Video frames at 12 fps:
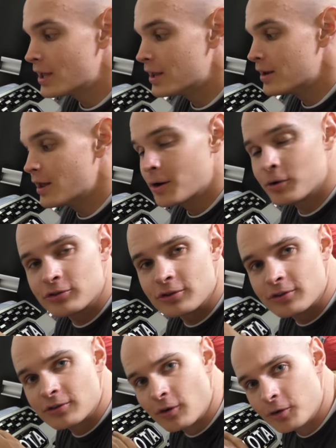and now it's
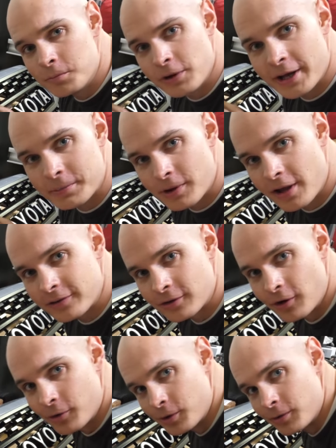just solid black plastic
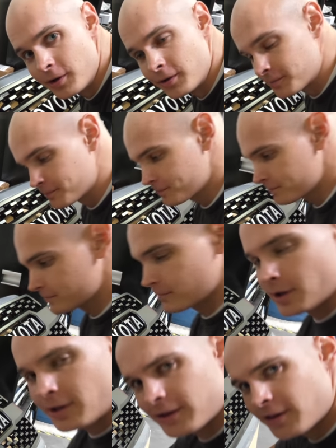all the way around.
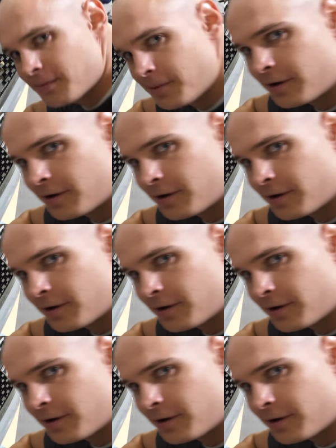I like that